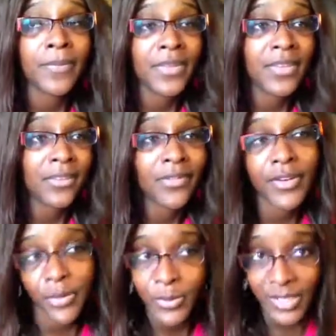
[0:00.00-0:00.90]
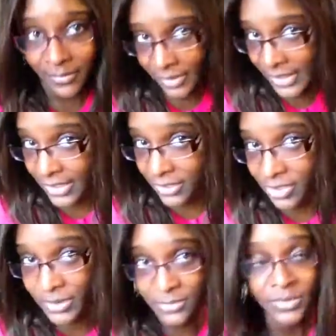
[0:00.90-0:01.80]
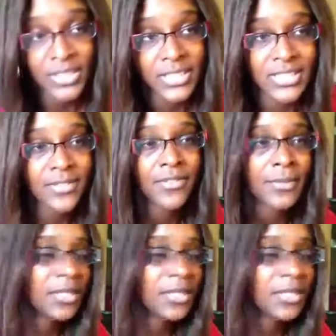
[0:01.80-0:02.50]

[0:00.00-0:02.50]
is very weave-like, so it's really easy for me